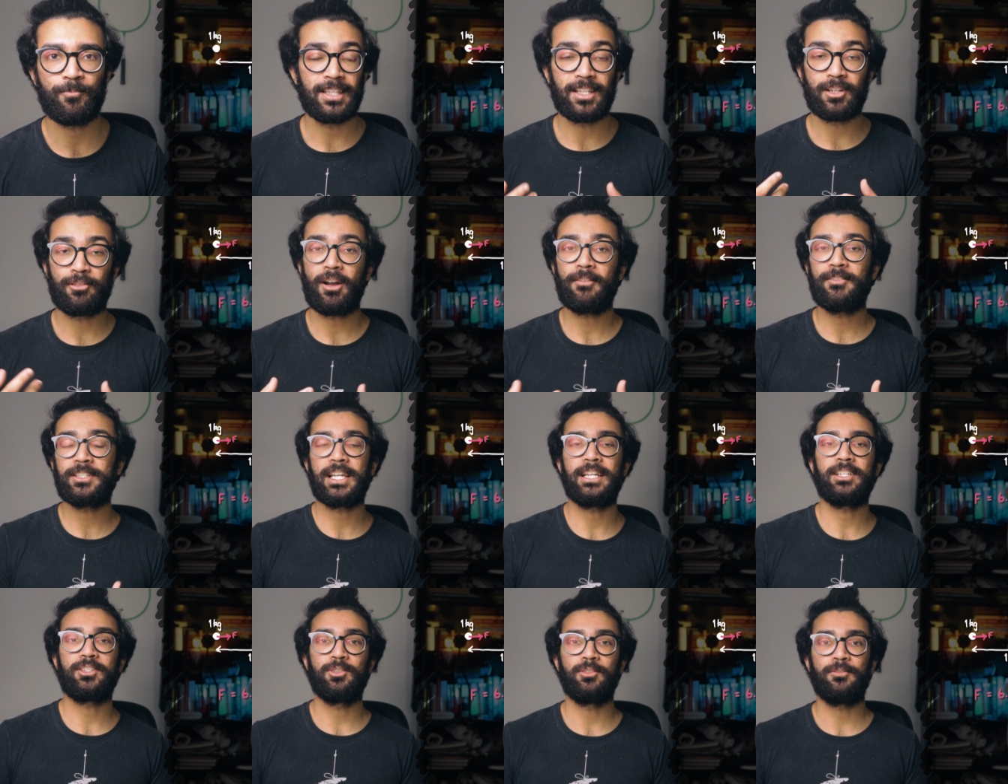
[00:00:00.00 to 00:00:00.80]
then the
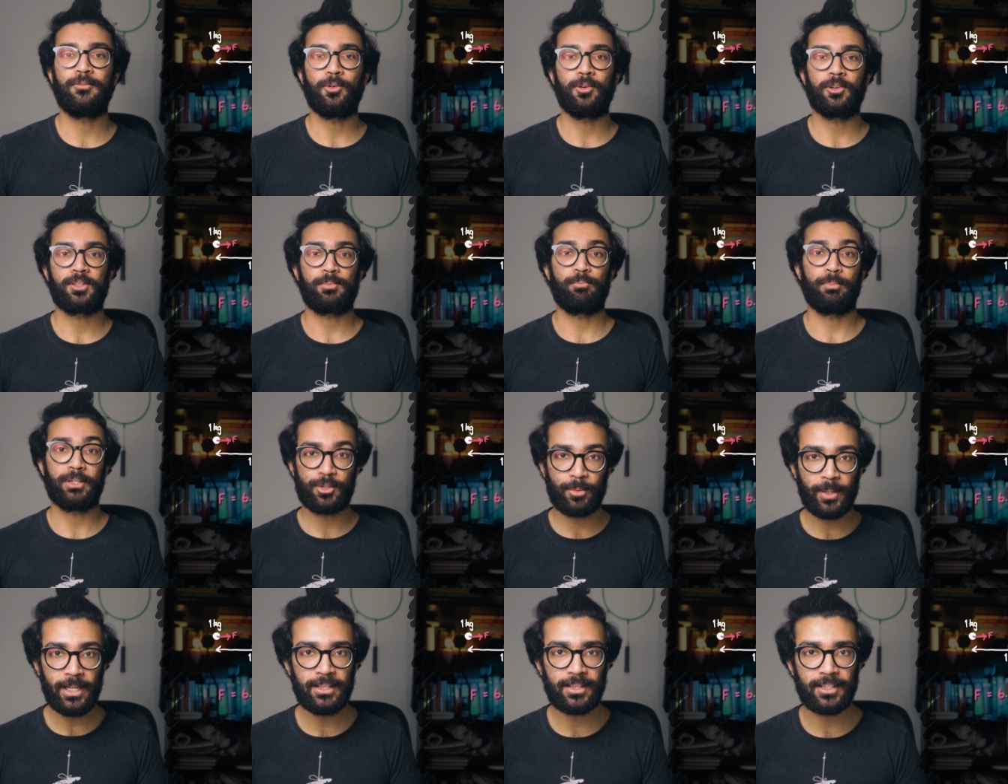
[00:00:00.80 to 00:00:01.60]
gravitational force
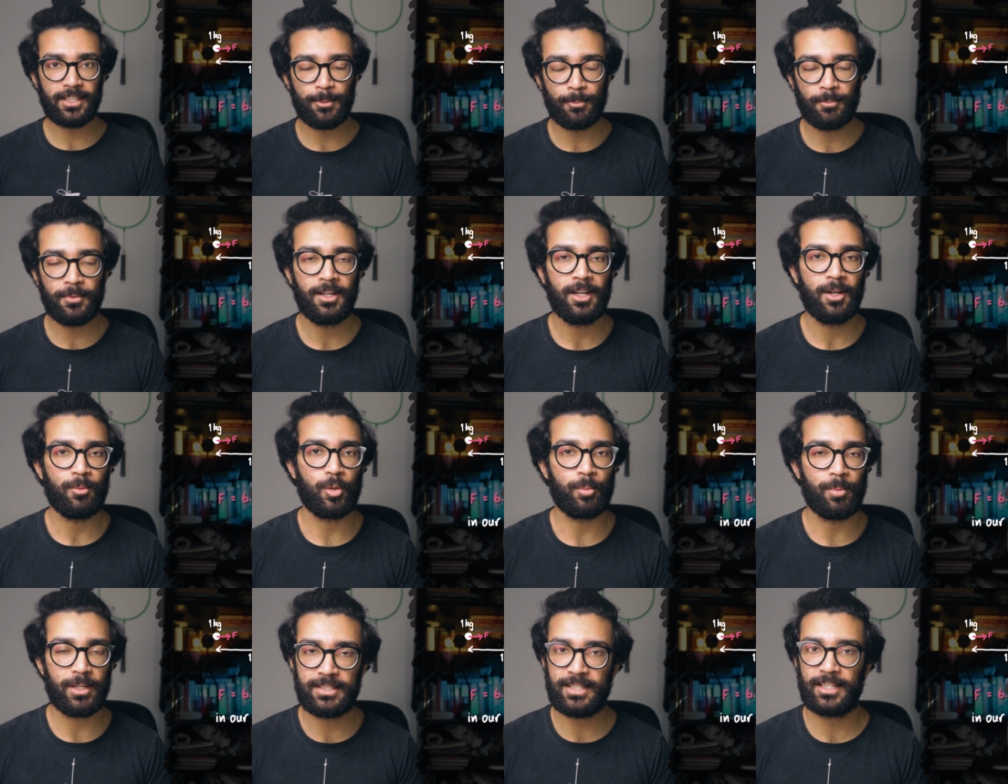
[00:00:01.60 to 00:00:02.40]
between them
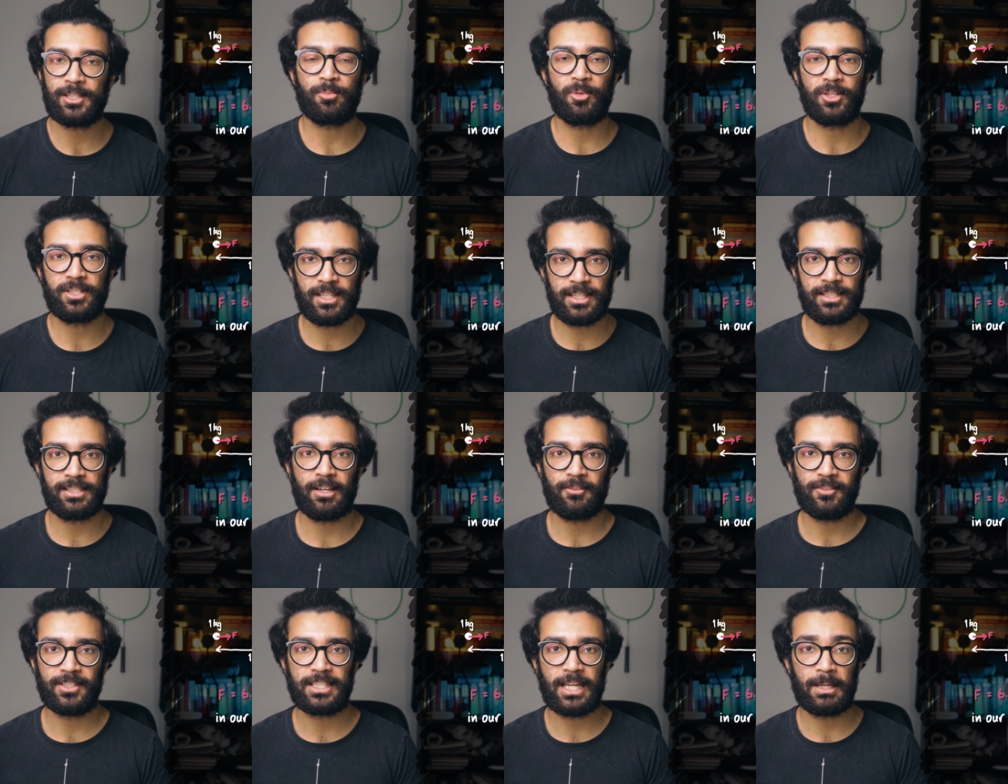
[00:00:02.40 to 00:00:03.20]
would be
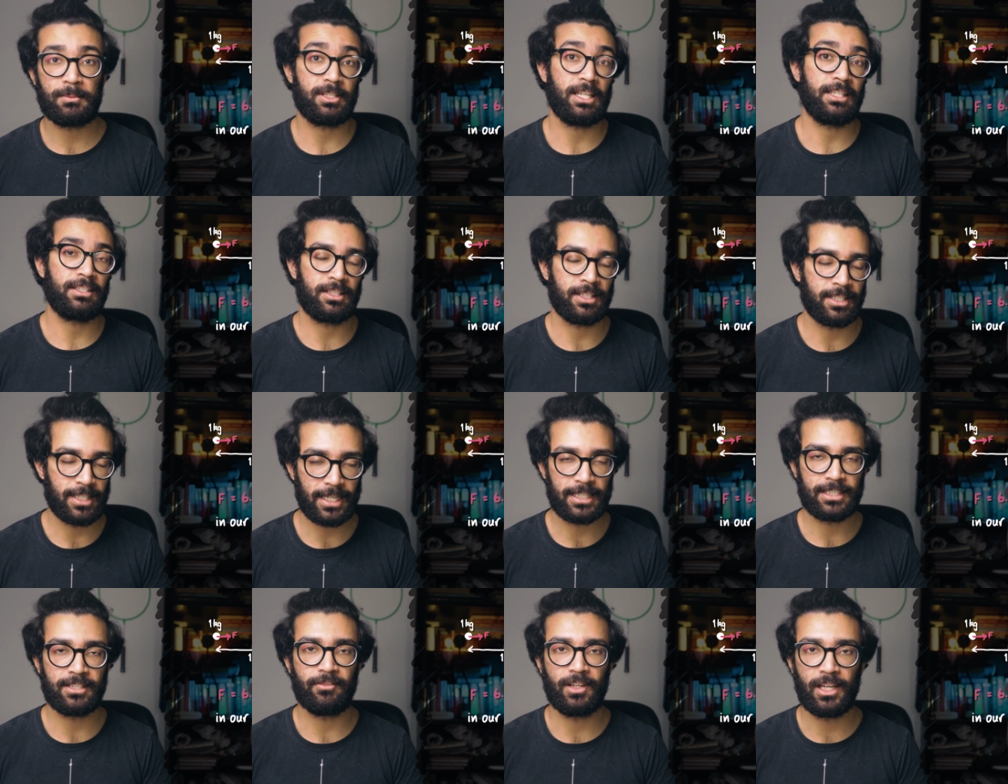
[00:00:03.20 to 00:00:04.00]
6.67 times 10 to the
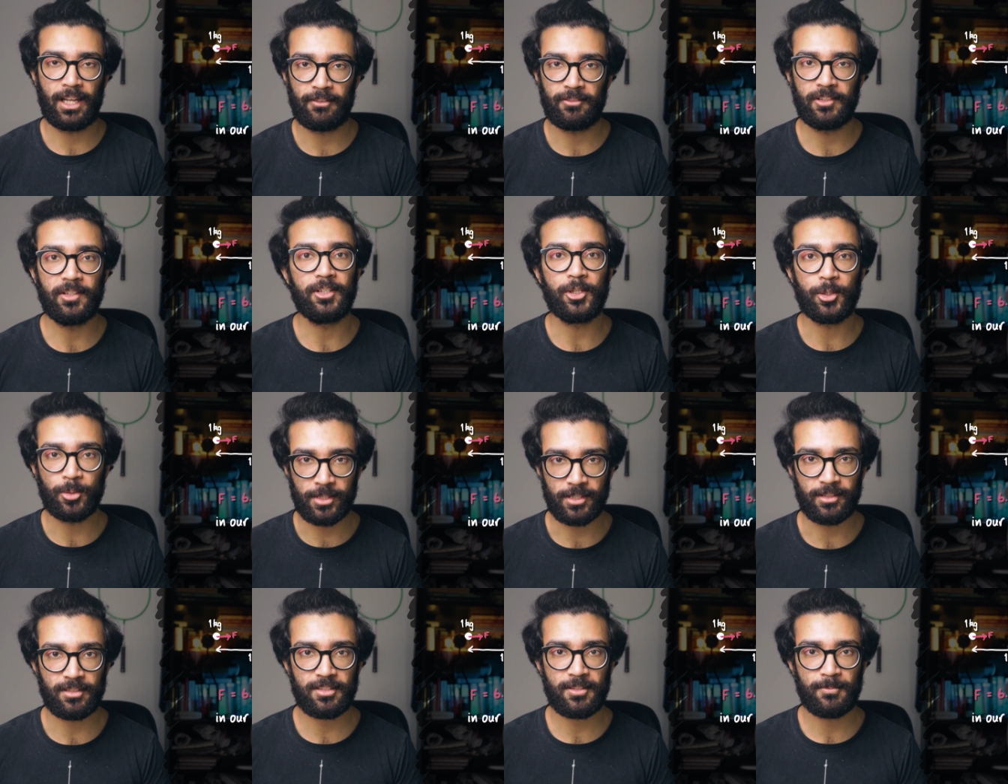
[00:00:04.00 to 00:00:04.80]
negative 11
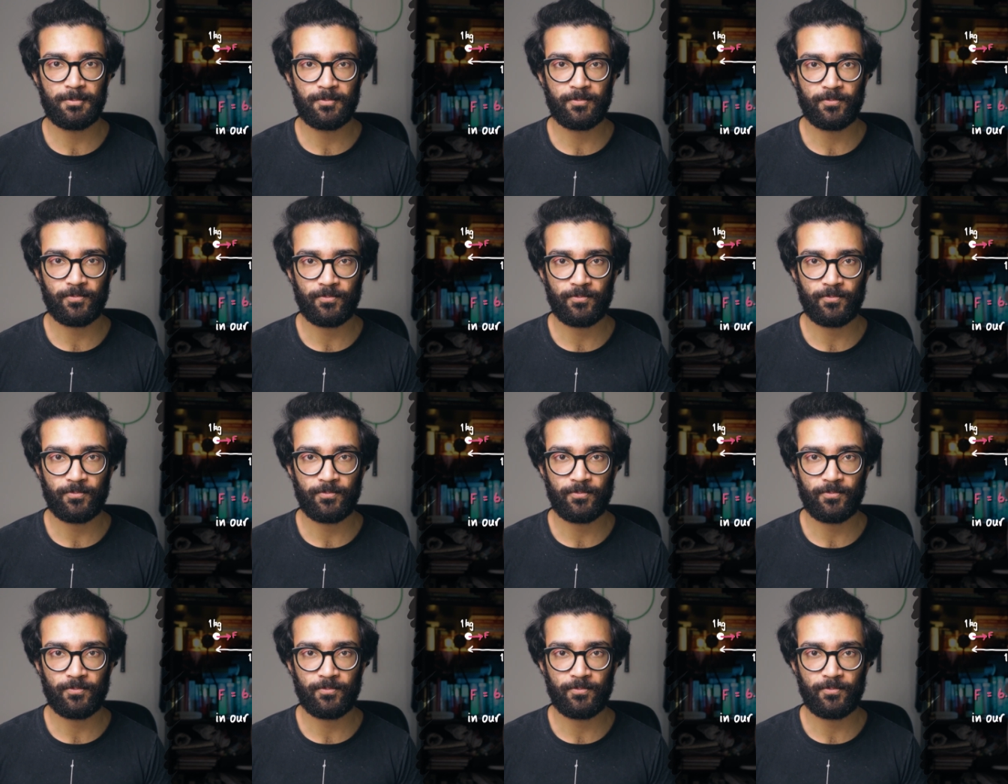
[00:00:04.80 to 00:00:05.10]
newtons.